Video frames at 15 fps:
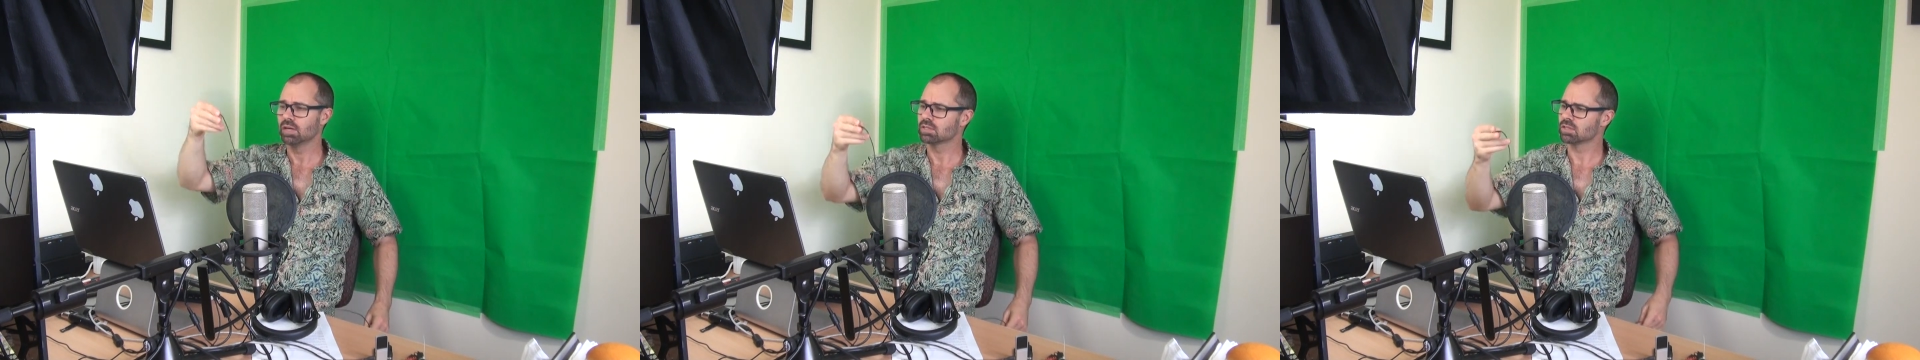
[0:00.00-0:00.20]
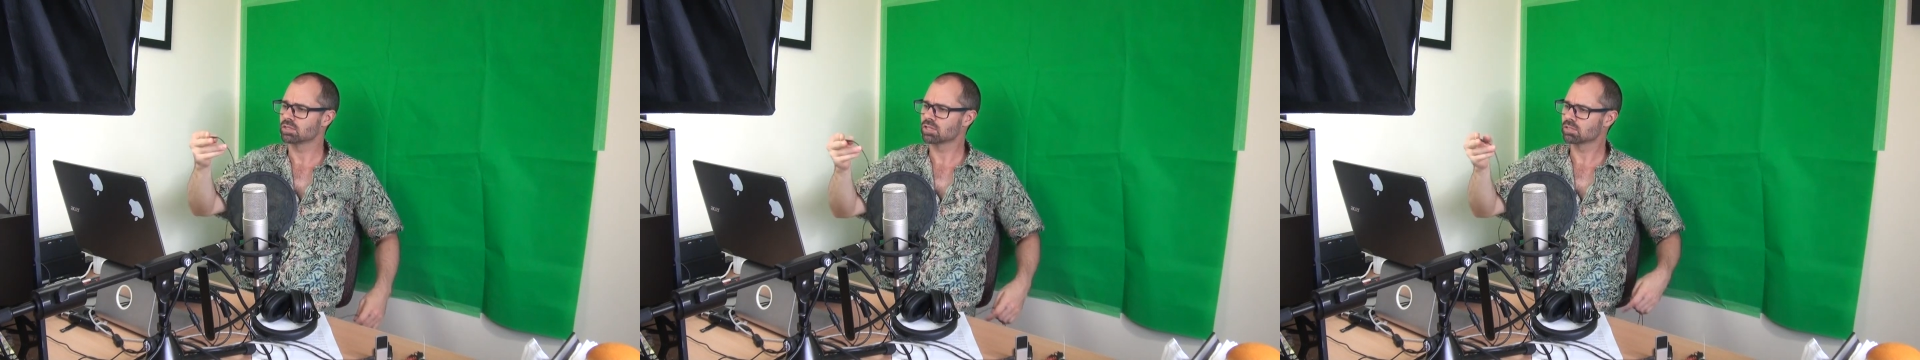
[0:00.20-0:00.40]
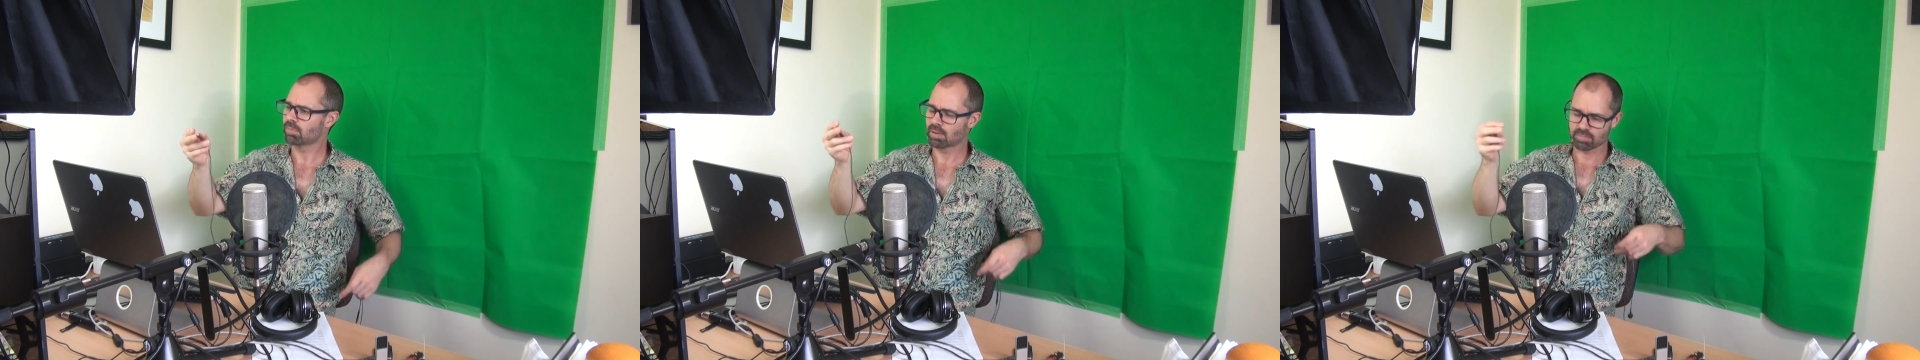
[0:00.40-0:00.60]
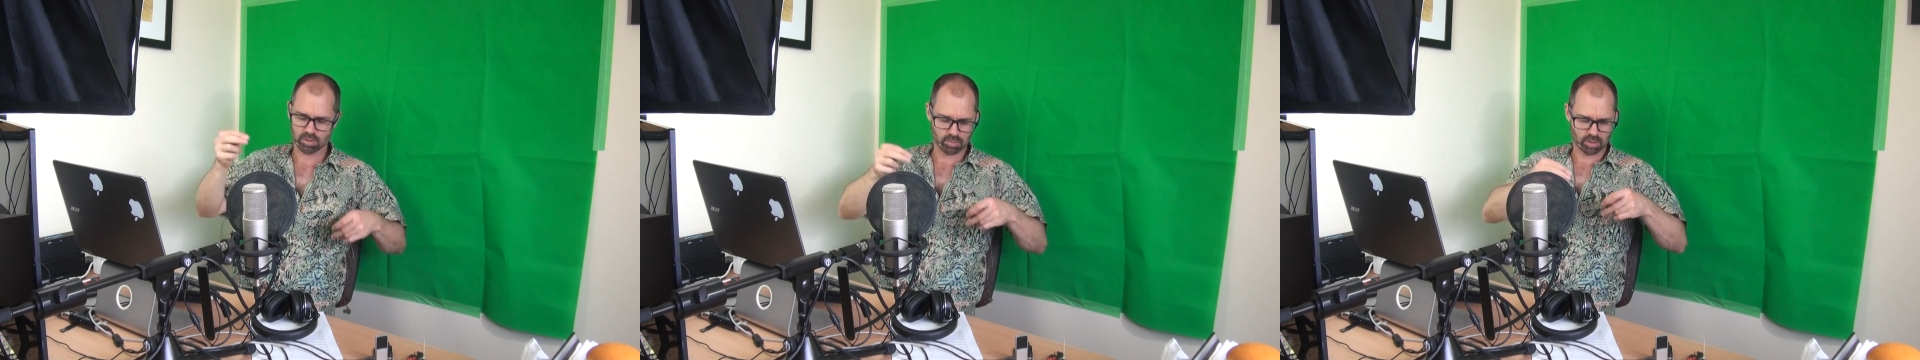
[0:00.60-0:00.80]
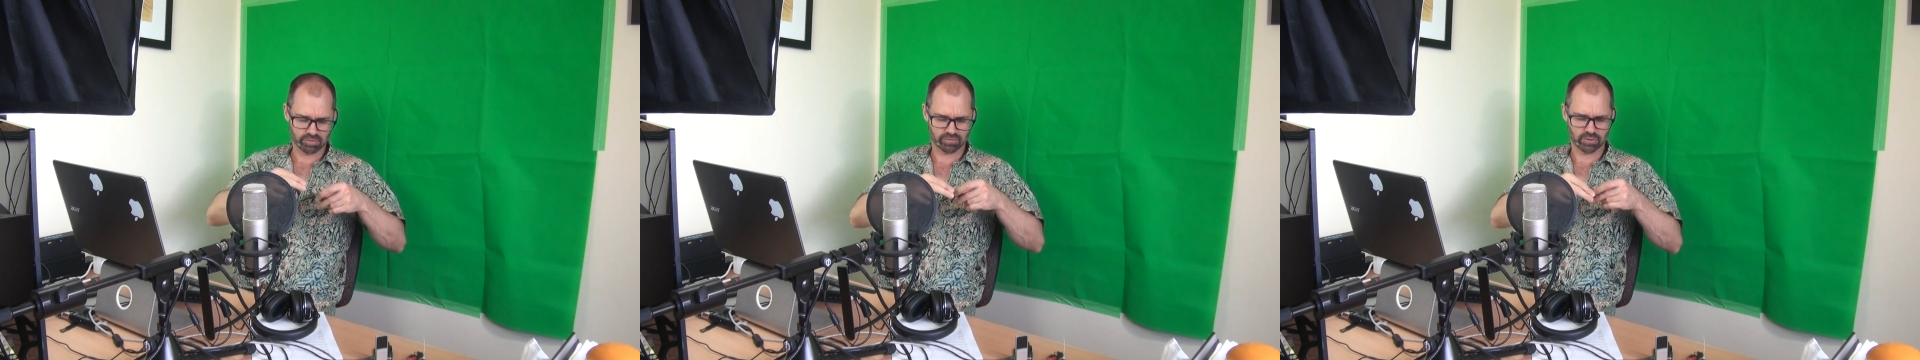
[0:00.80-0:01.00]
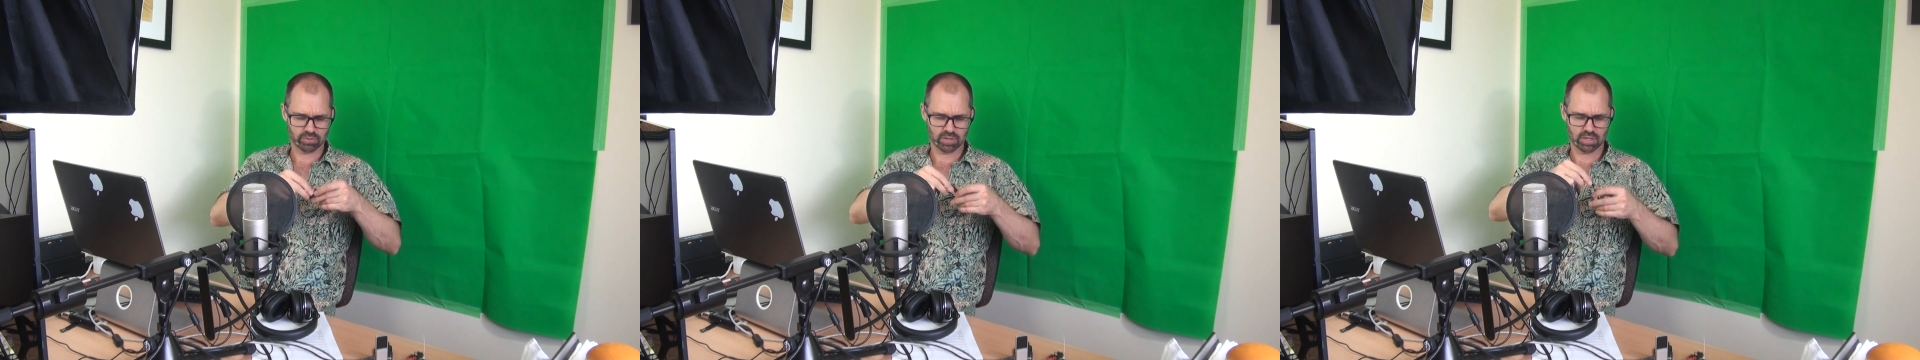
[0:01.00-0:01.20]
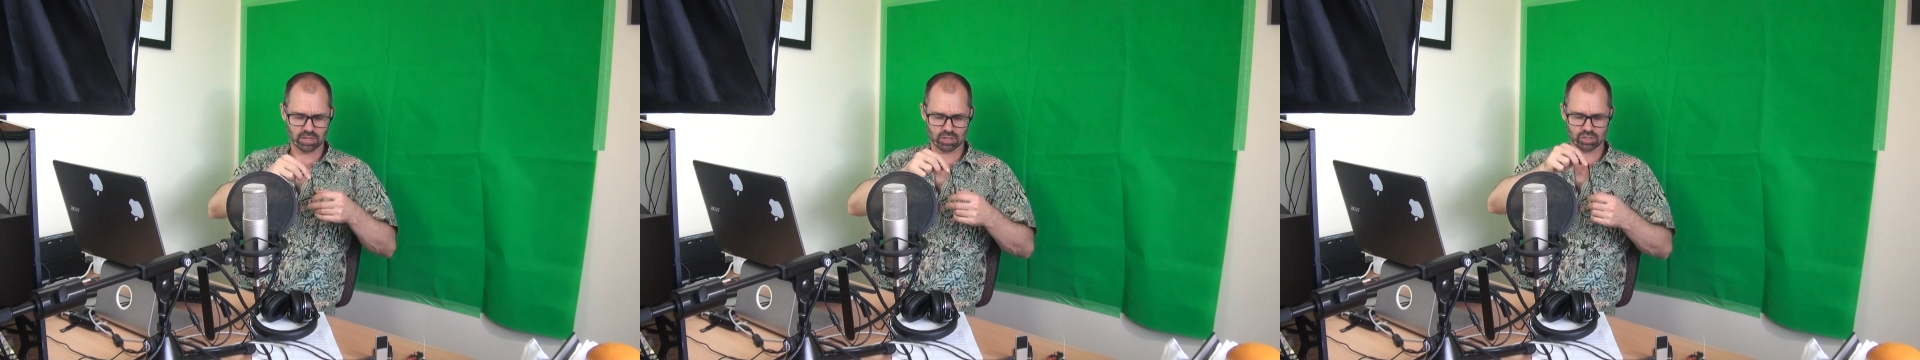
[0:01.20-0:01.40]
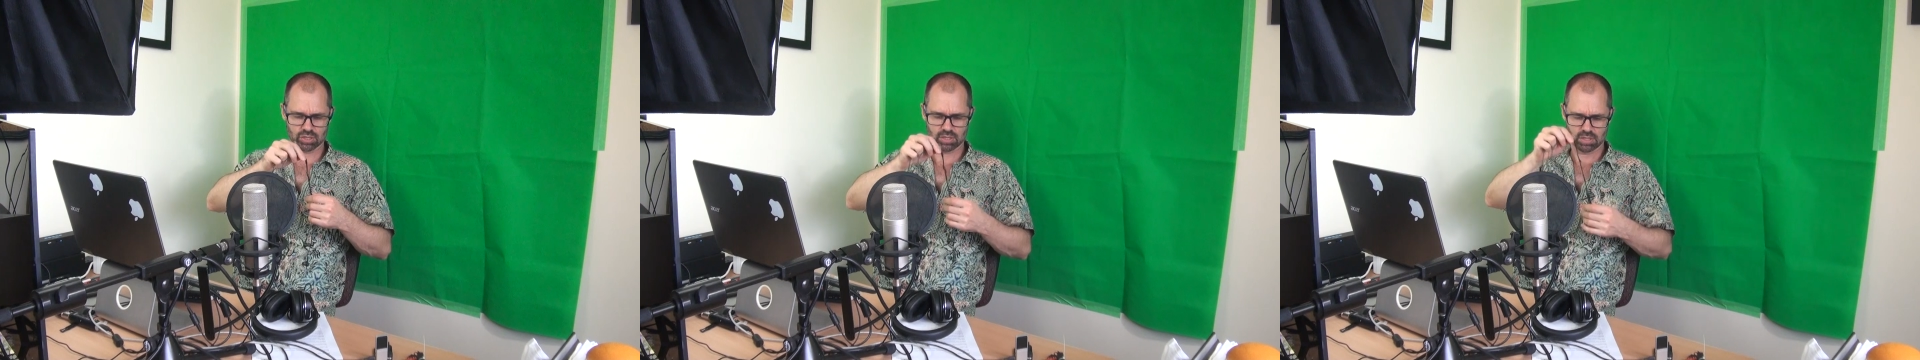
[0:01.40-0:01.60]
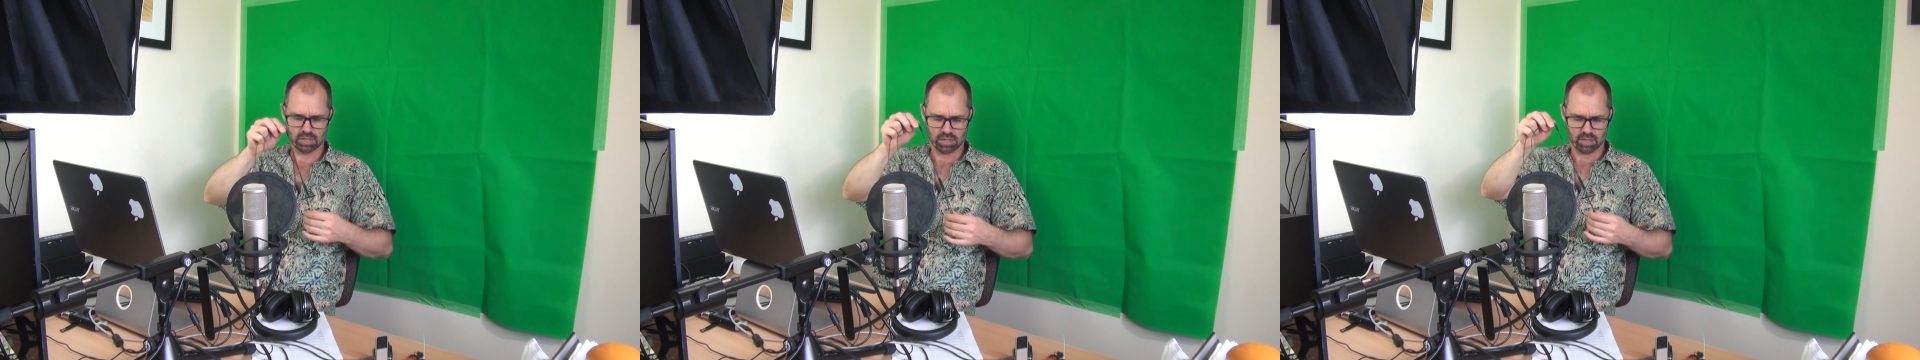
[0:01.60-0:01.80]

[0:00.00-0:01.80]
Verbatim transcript: So it's just my mobile phone connection,